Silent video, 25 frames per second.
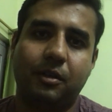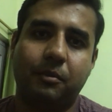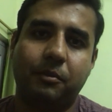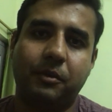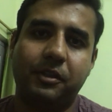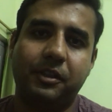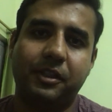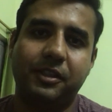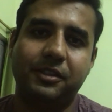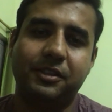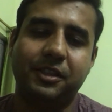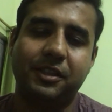
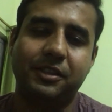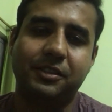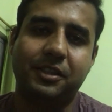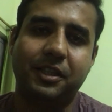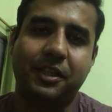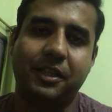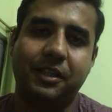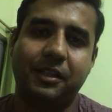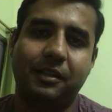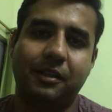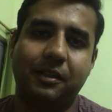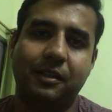but it's just
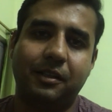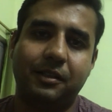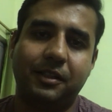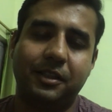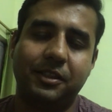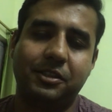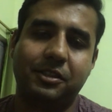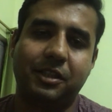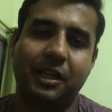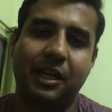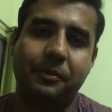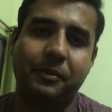that
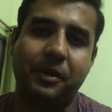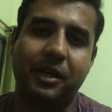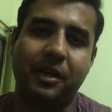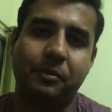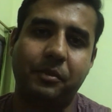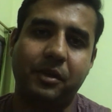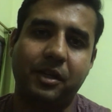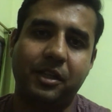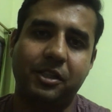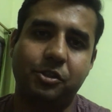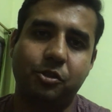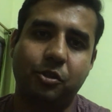this time I
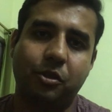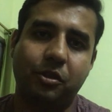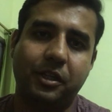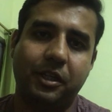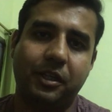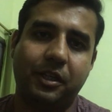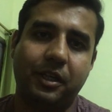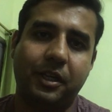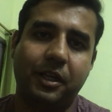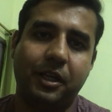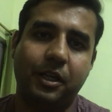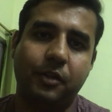made sure
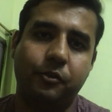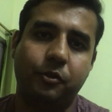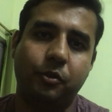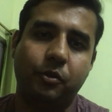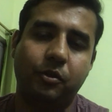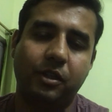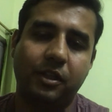that I have to